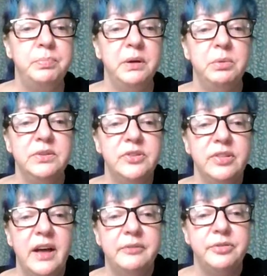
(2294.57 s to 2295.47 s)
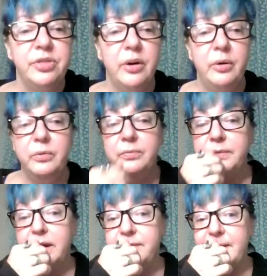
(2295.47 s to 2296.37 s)
Big ones left, though.
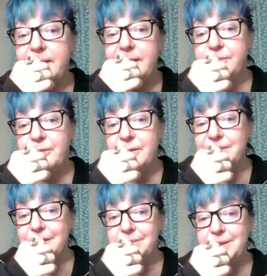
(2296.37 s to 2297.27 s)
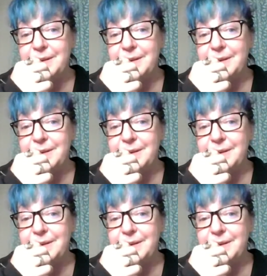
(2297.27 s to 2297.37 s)
If I can afford them,